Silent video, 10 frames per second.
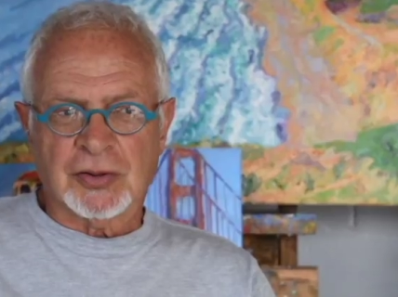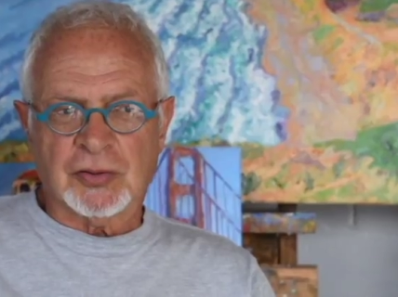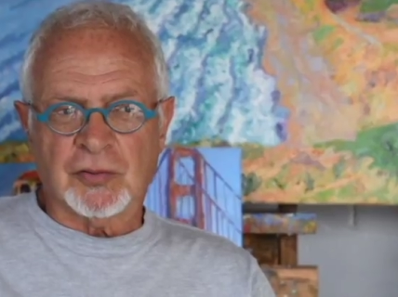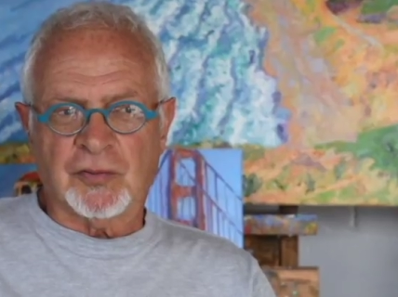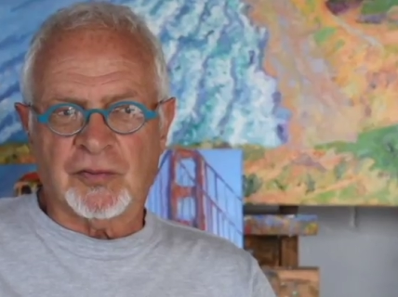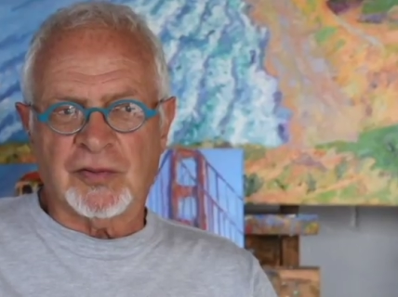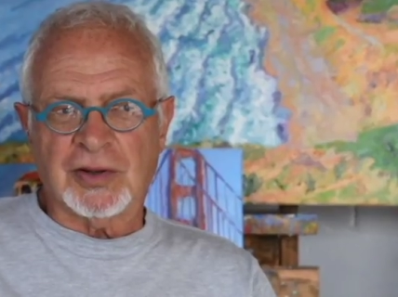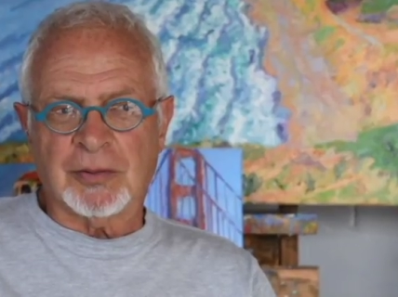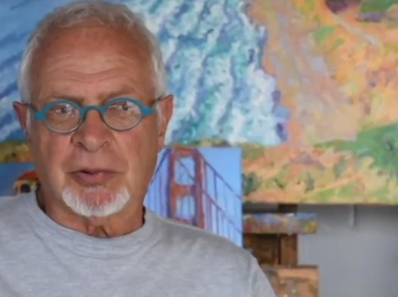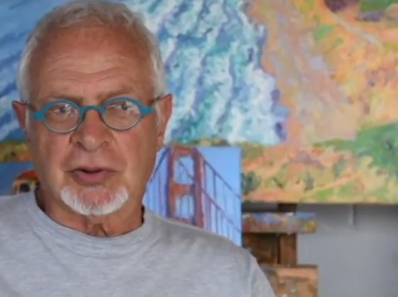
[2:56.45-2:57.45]
to
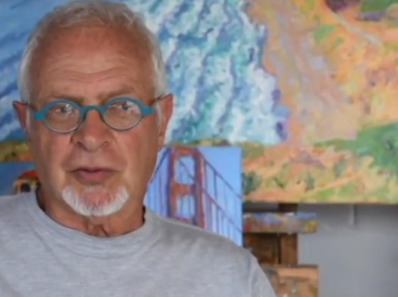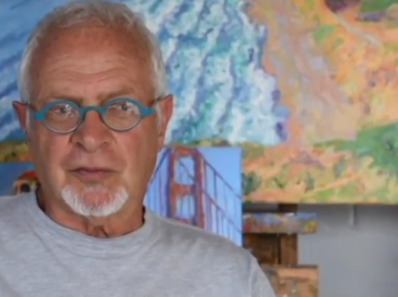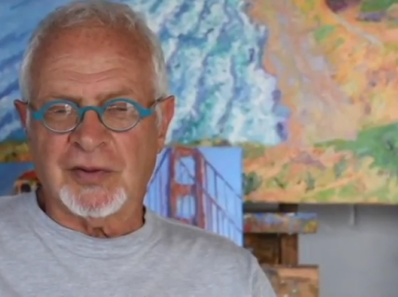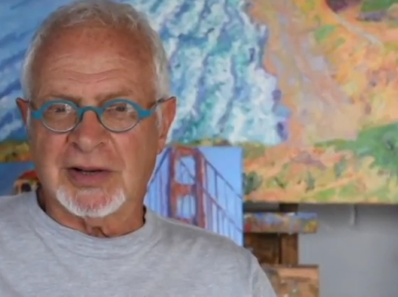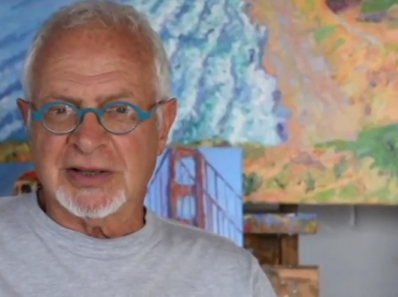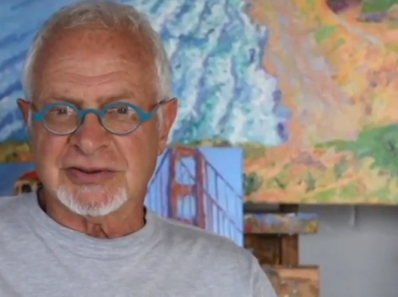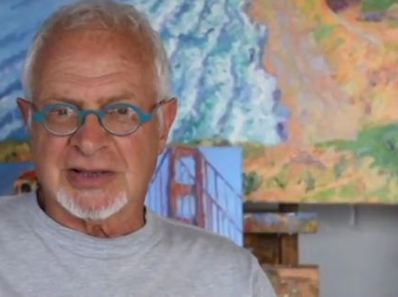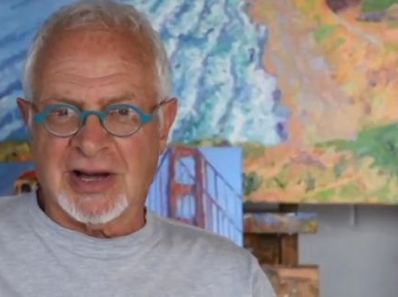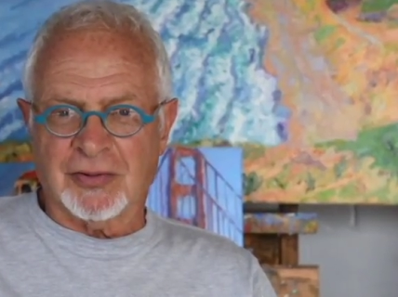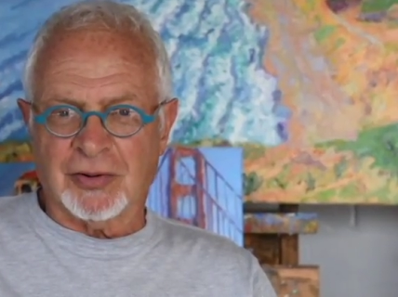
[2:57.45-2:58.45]
put their feelings
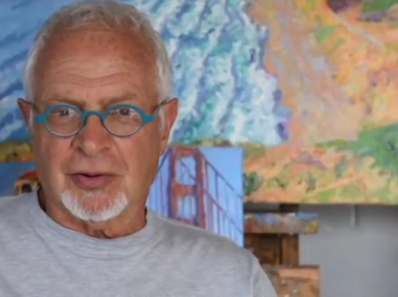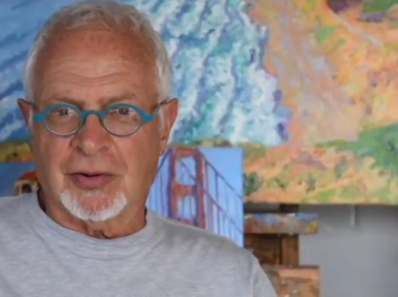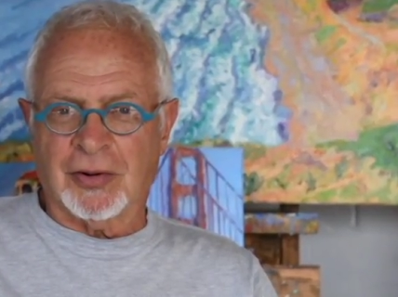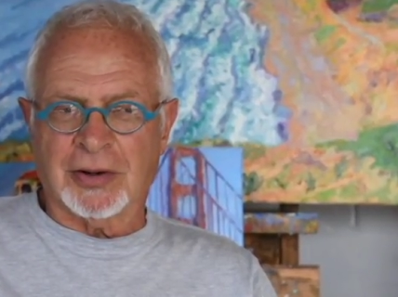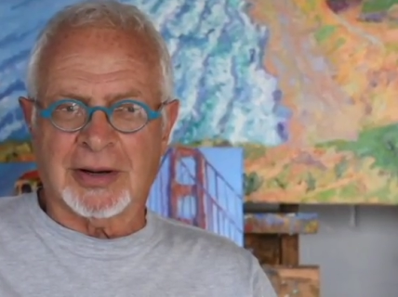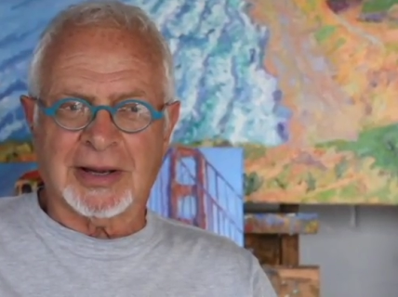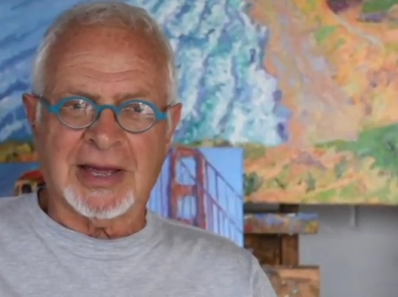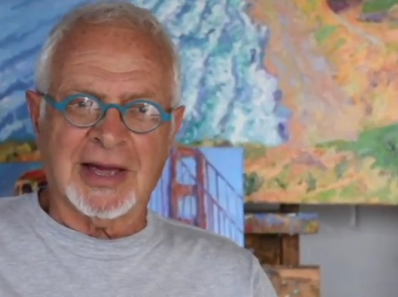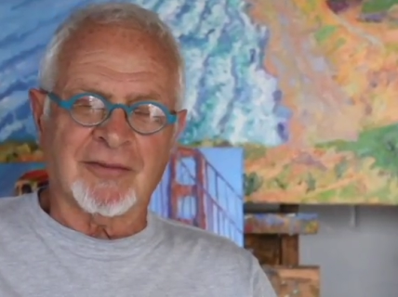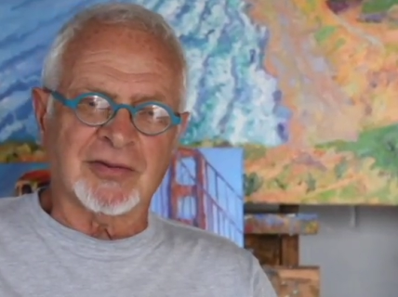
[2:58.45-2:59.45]
out on a
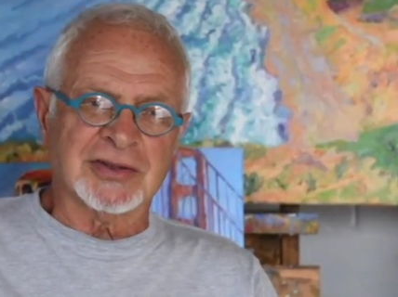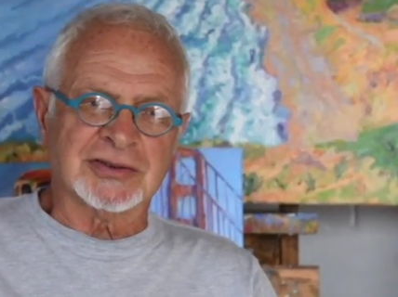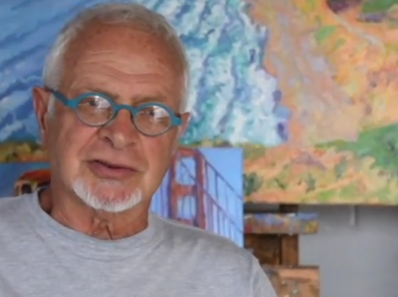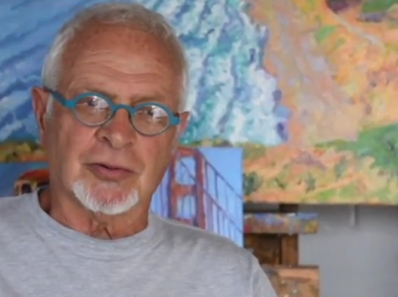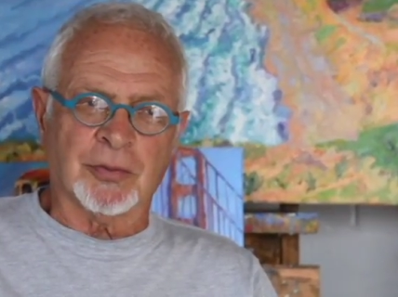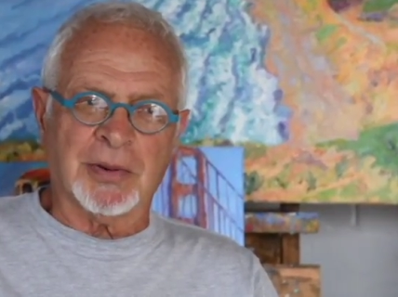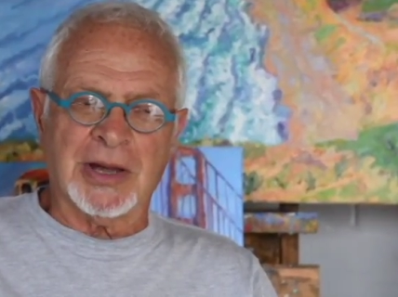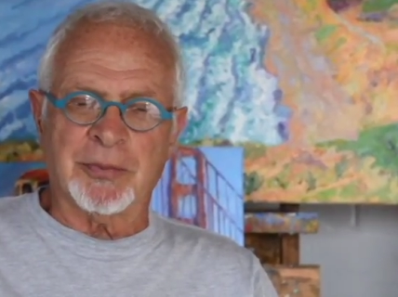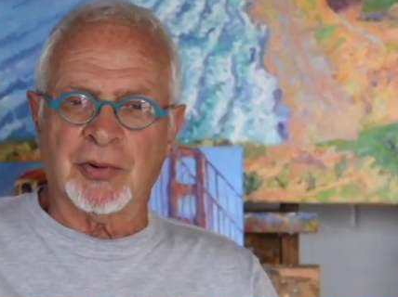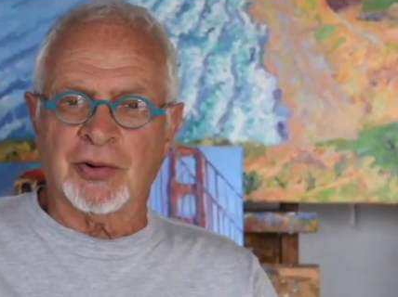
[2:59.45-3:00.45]
canvas or
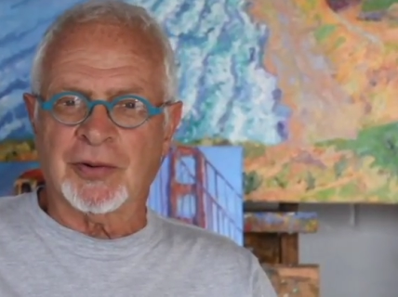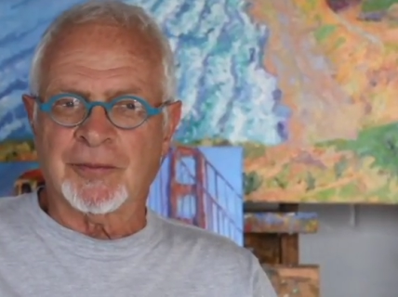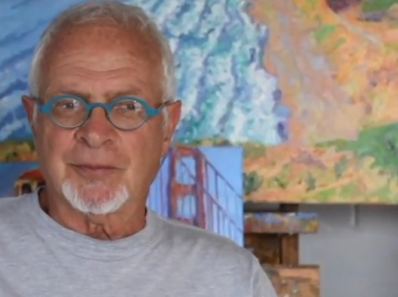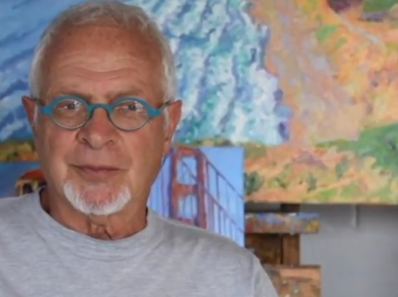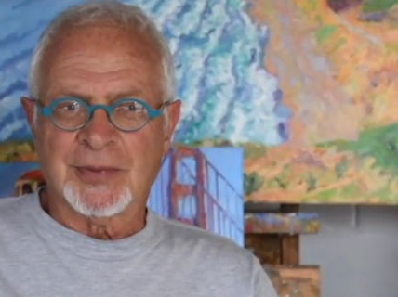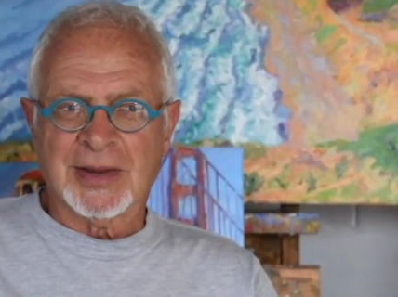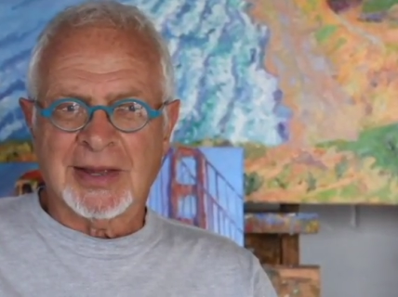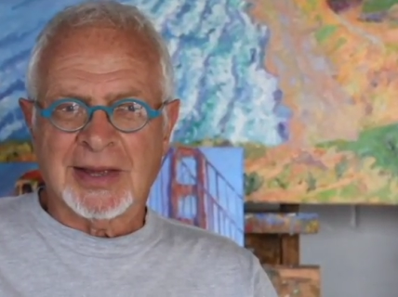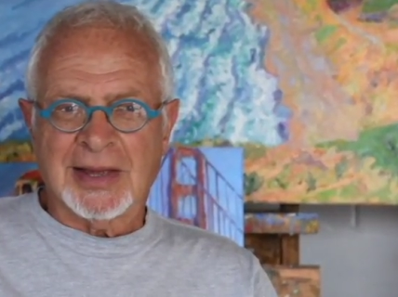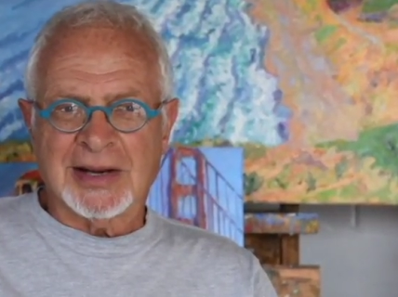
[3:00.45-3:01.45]
paper,
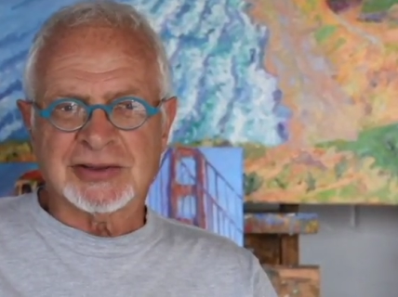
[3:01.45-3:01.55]
and